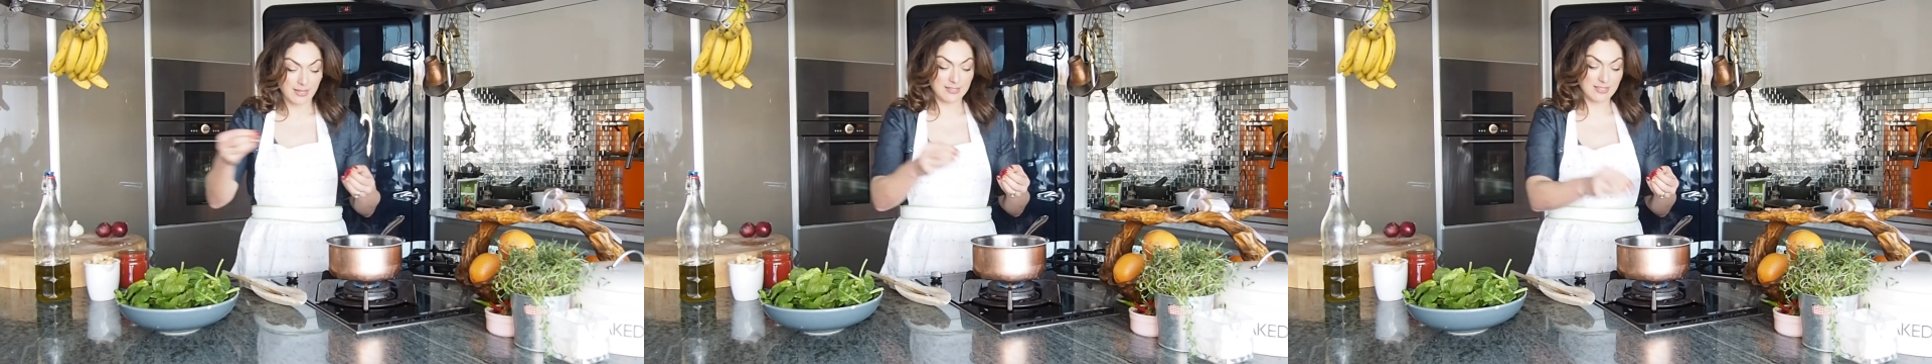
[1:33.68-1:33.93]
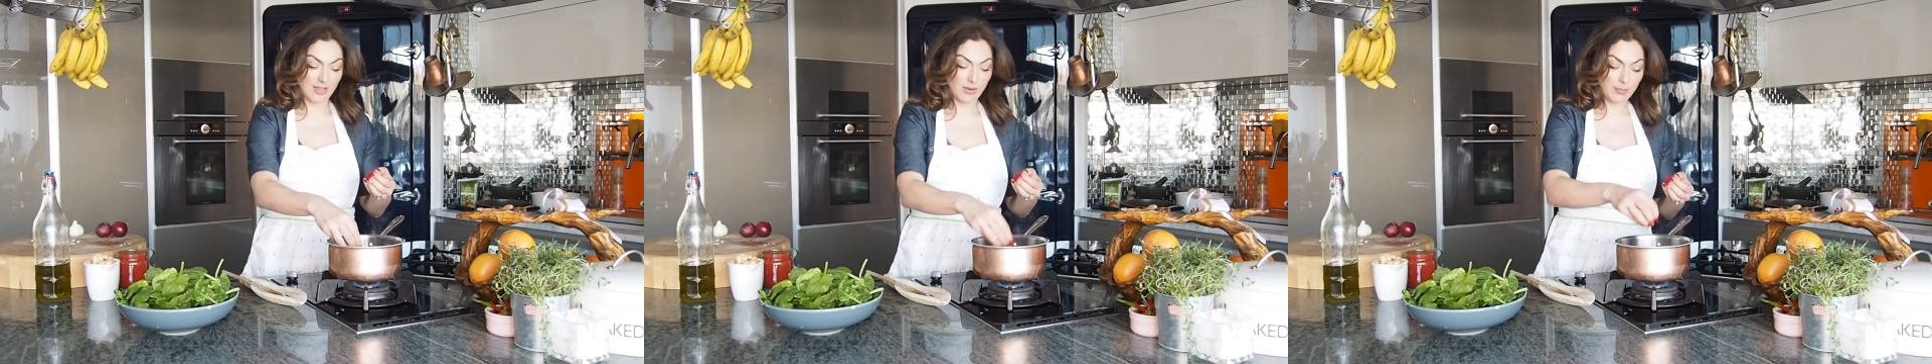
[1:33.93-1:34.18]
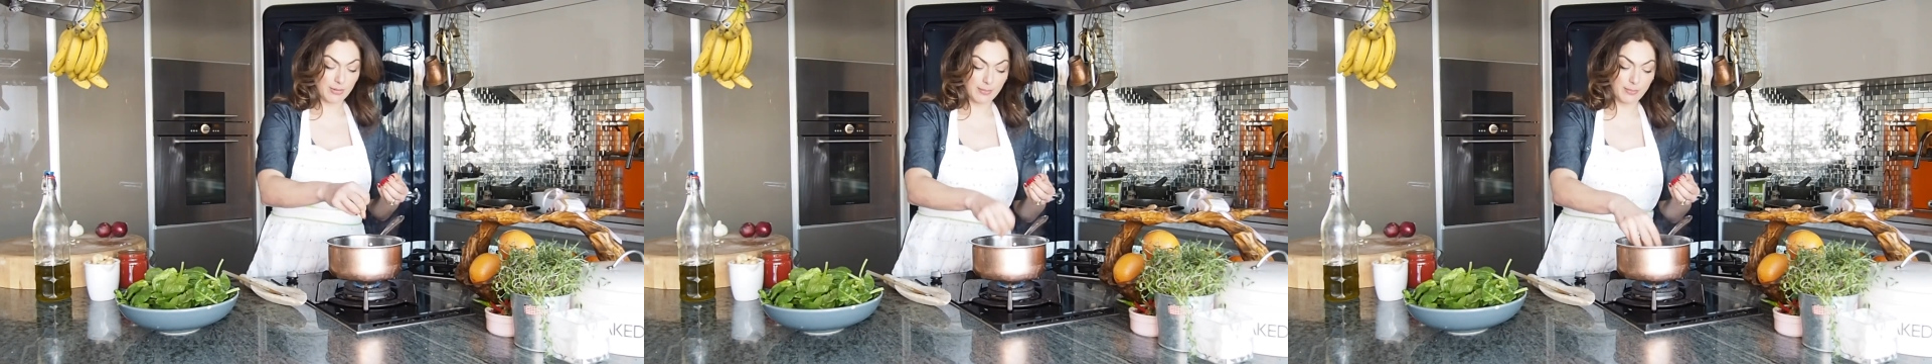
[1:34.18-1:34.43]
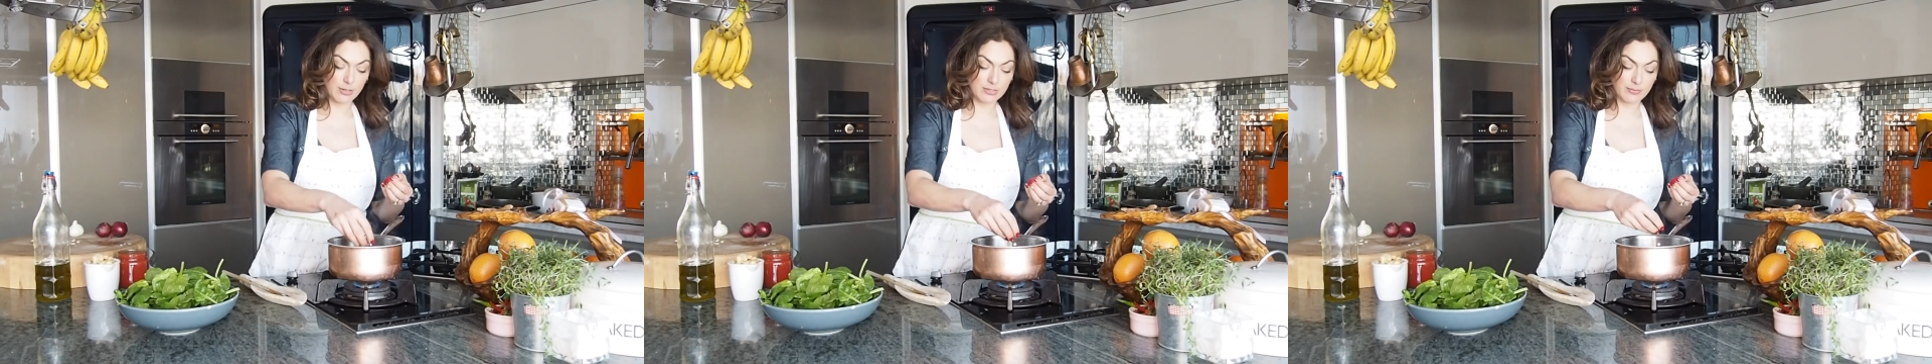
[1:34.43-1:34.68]
So I'm going to
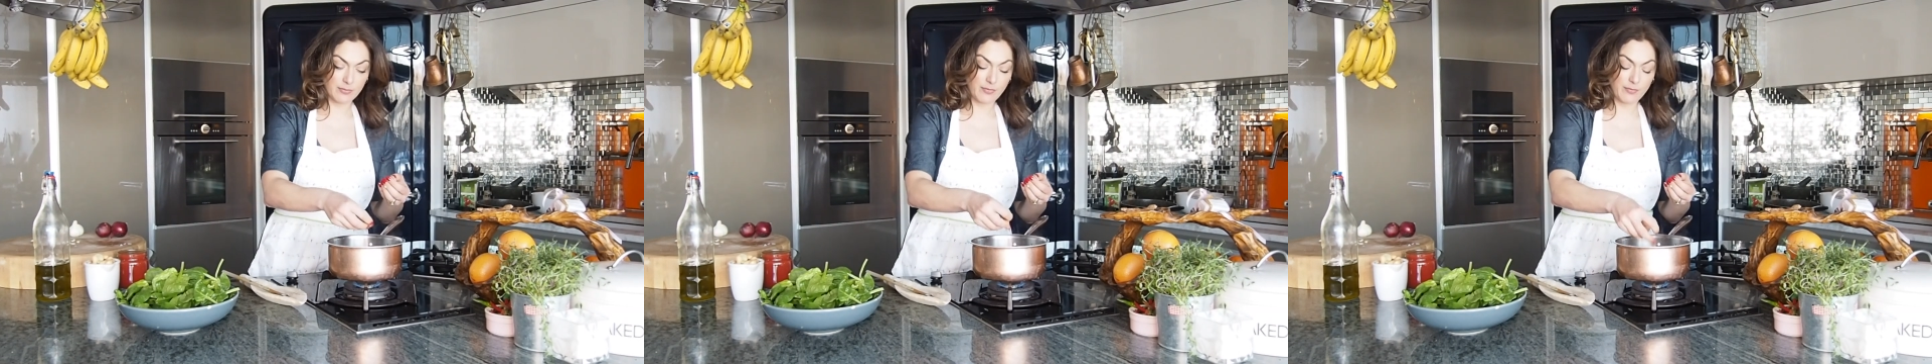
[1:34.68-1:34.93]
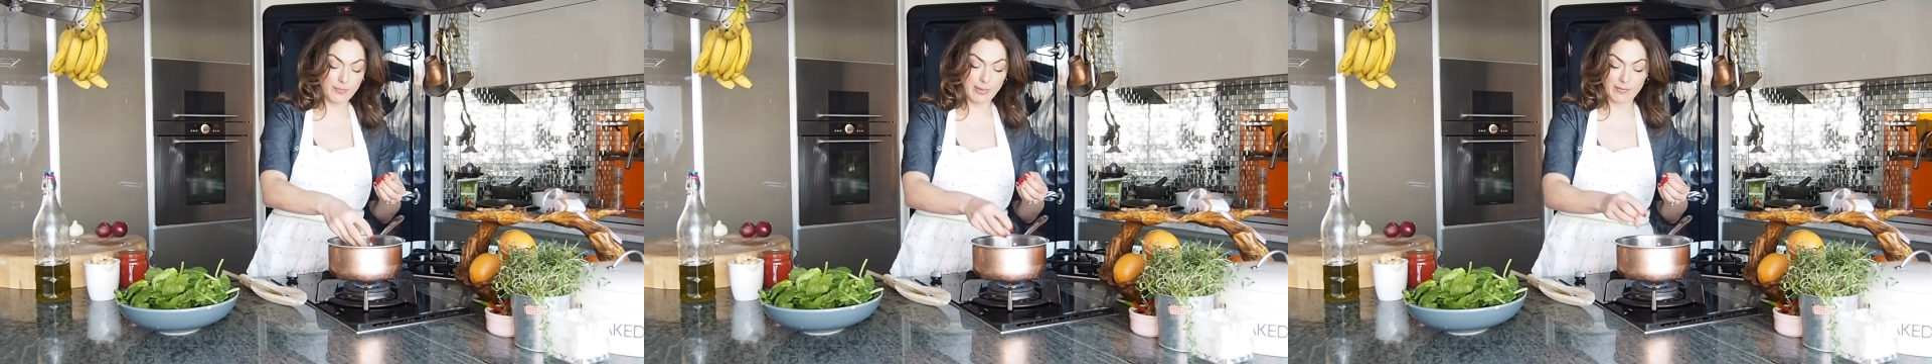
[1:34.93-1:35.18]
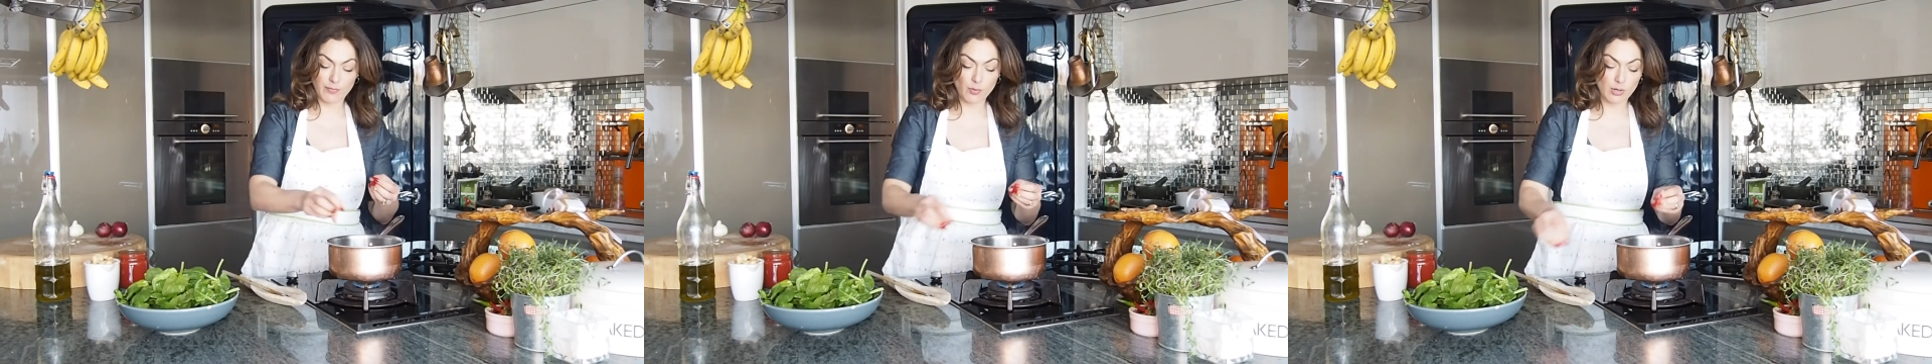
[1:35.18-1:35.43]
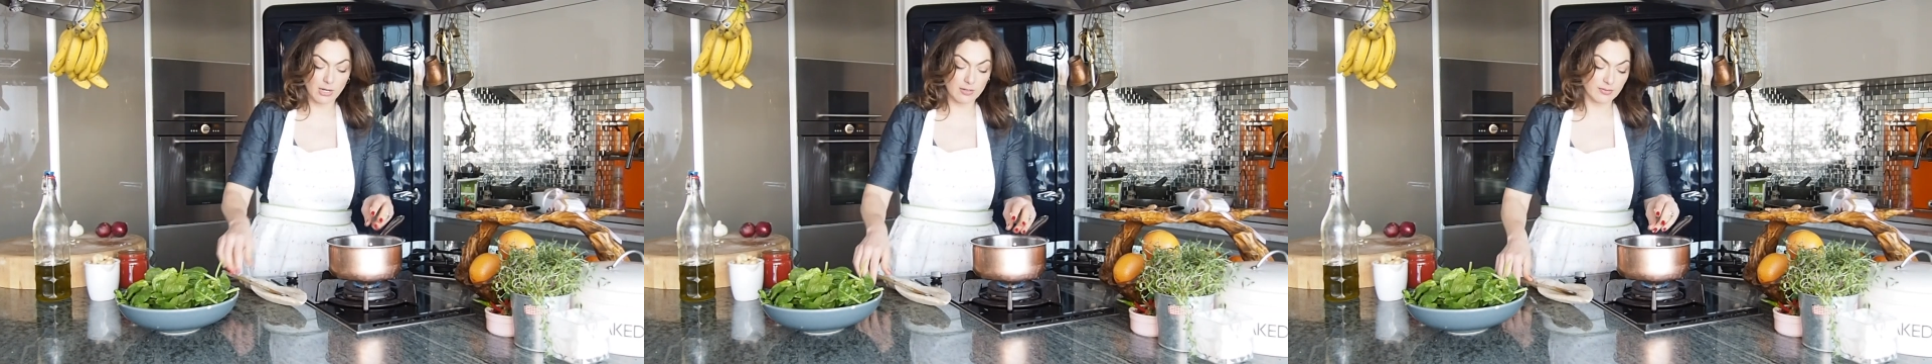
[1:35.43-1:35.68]
put about 4
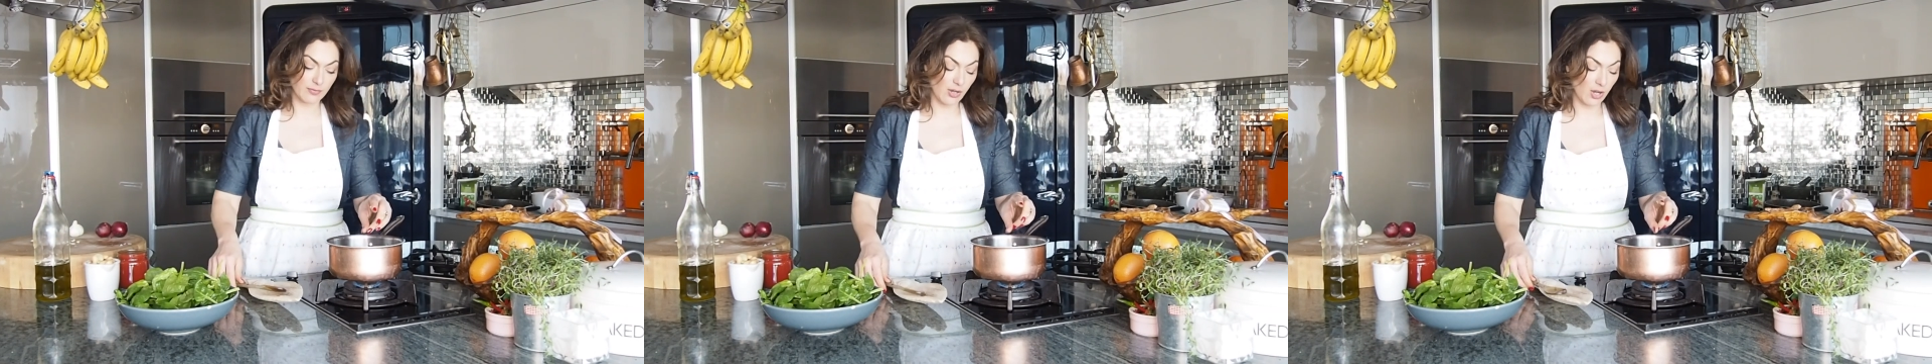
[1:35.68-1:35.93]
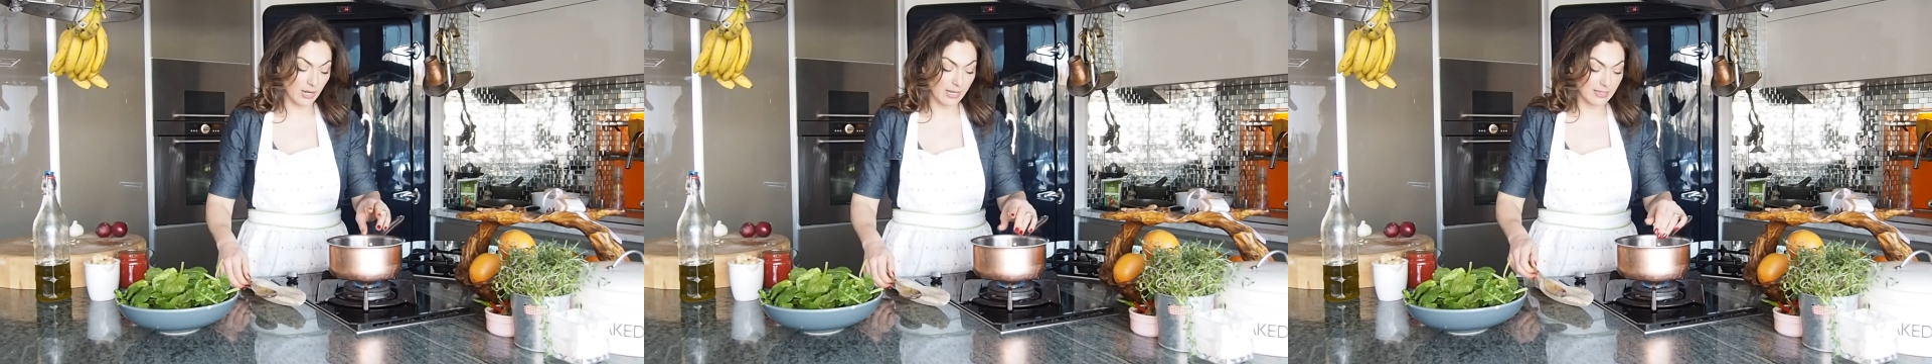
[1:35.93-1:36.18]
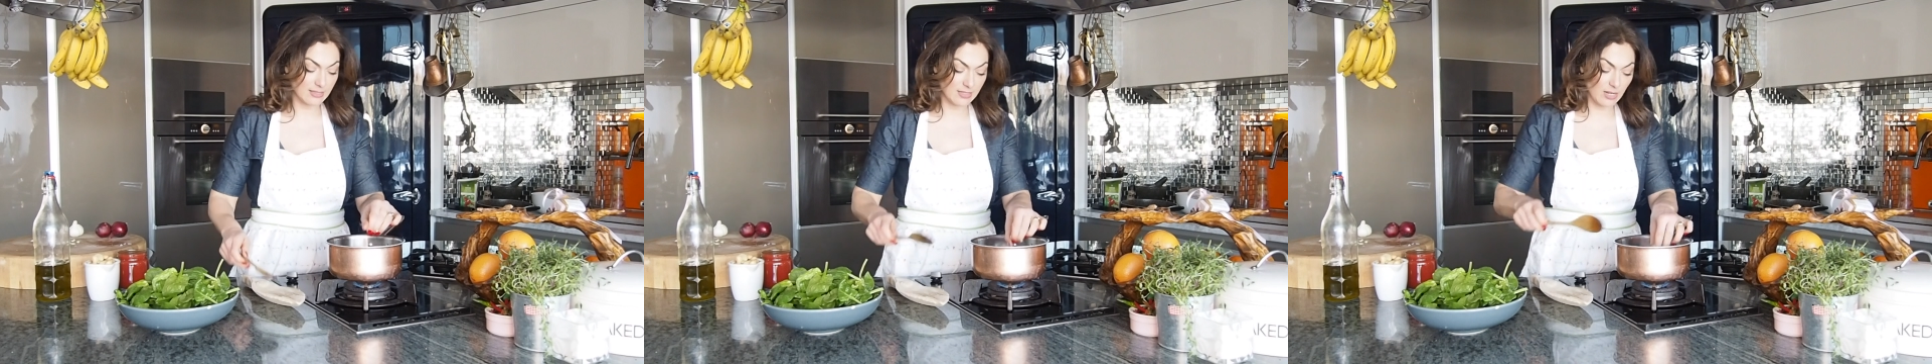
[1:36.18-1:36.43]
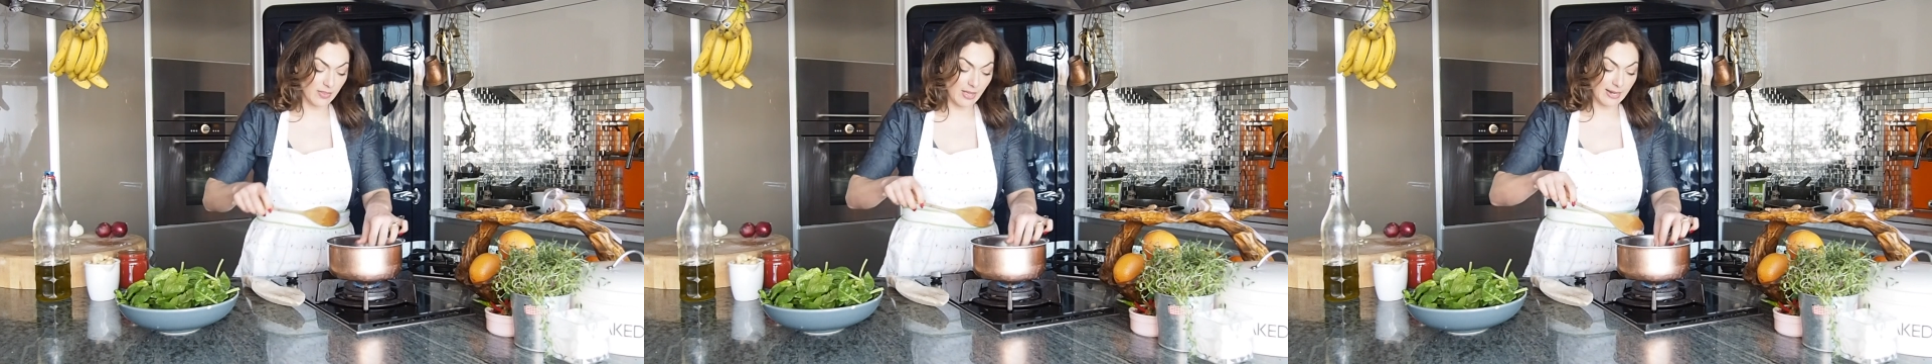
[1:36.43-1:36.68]
cloves of garlic and stir
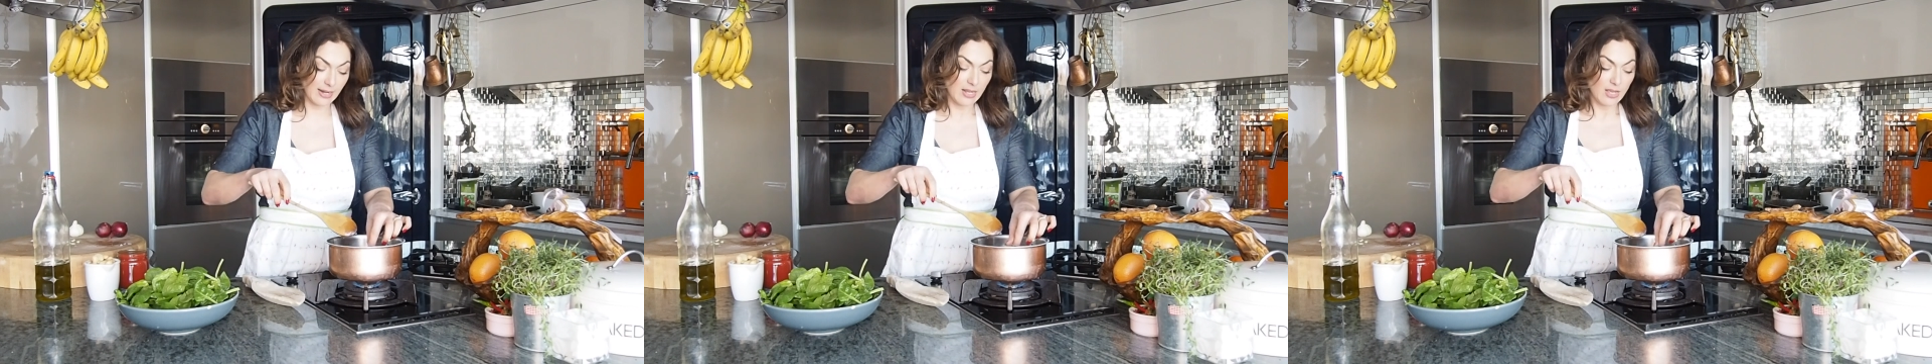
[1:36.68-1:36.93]
that in.